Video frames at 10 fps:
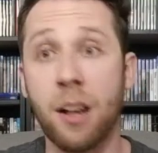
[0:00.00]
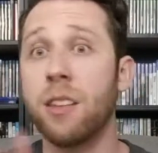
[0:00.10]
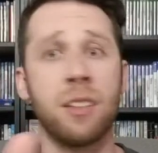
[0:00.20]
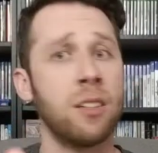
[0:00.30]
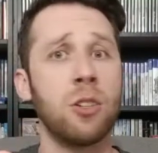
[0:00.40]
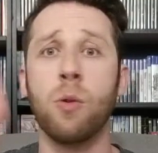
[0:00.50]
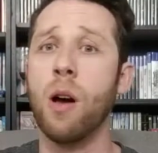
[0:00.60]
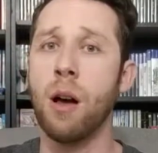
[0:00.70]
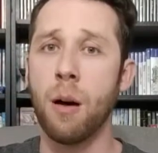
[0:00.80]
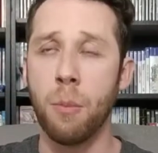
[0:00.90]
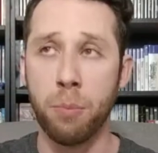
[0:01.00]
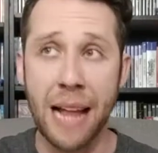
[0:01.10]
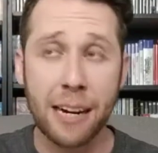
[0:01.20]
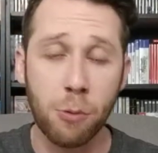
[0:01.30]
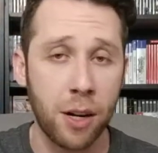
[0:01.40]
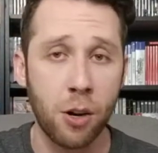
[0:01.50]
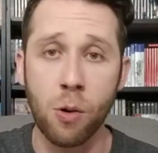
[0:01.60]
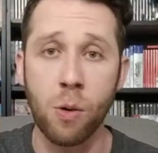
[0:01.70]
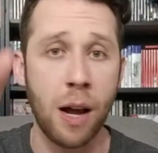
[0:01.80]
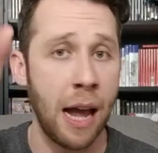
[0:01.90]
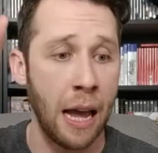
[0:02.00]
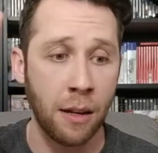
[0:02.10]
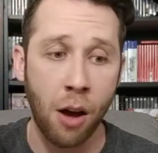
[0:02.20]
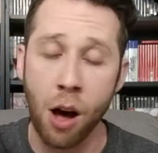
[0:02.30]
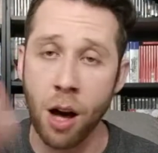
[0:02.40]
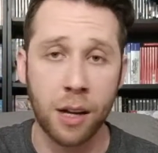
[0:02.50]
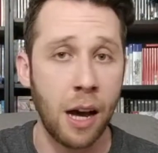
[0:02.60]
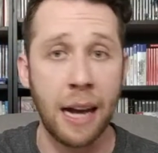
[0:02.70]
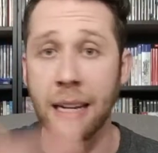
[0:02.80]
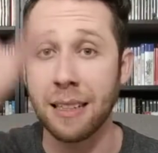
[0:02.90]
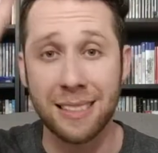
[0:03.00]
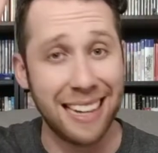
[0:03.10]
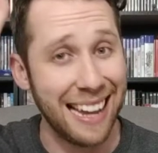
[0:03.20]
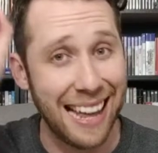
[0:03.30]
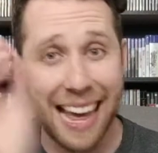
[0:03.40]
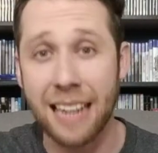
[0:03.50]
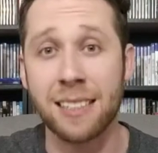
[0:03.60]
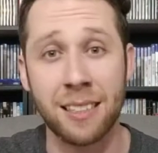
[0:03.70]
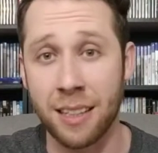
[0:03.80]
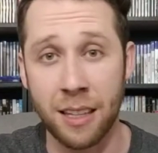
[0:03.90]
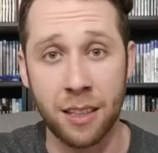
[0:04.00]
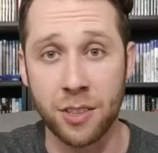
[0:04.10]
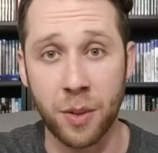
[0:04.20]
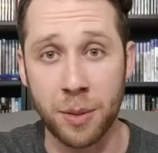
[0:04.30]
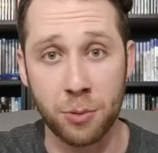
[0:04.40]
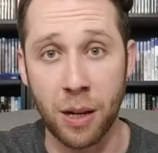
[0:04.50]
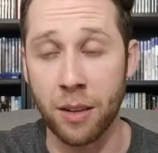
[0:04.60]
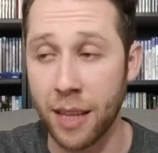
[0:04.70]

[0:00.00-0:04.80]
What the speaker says: Another thing, too, Black Widow and Hawkeye, excellent in this film as well.